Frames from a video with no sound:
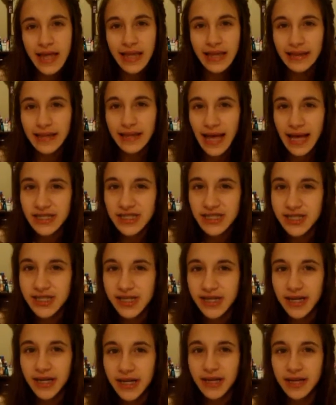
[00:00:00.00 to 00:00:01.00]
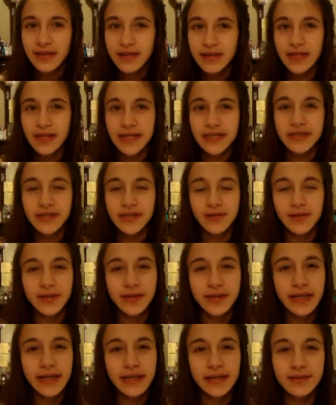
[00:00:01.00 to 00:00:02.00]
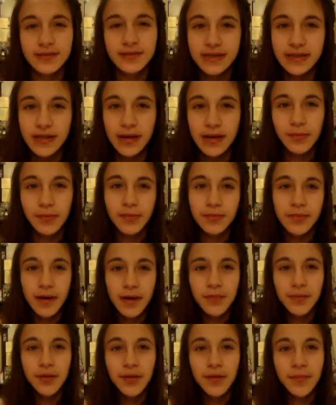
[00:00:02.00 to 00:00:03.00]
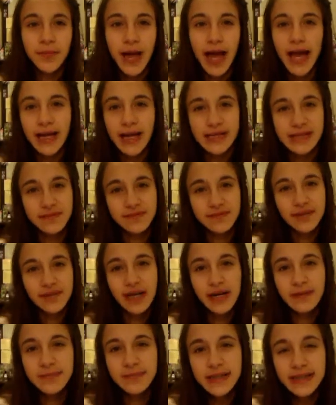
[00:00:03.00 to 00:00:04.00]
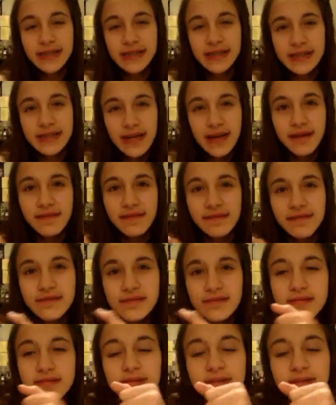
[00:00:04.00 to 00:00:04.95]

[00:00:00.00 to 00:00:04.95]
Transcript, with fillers: Last year, they sold like those double bubble packs of gum and stuff.